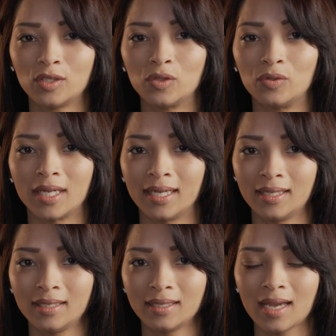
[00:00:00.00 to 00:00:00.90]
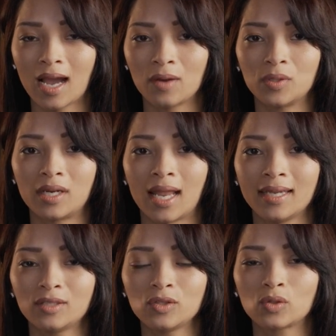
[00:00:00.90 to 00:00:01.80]
Today, I would
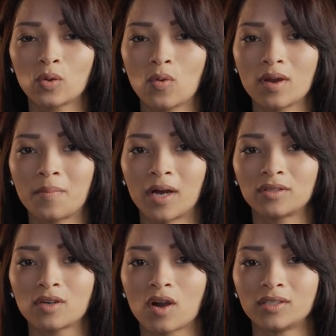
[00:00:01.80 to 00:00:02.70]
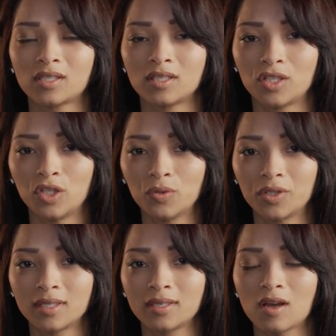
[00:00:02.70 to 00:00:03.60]
like to talk about the
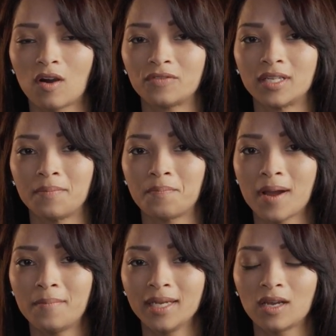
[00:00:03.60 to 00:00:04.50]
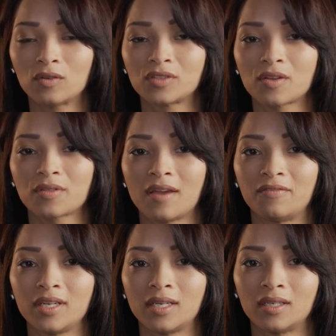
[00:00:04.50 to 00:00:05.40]
Constitution of the Republic of South
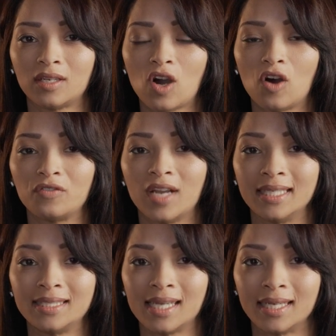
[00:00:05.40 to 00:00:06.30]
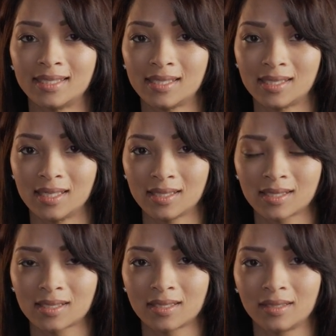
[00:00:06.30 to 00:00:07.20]
Africa of
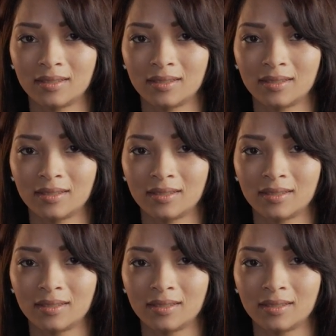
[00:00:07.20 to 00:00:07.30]
1996.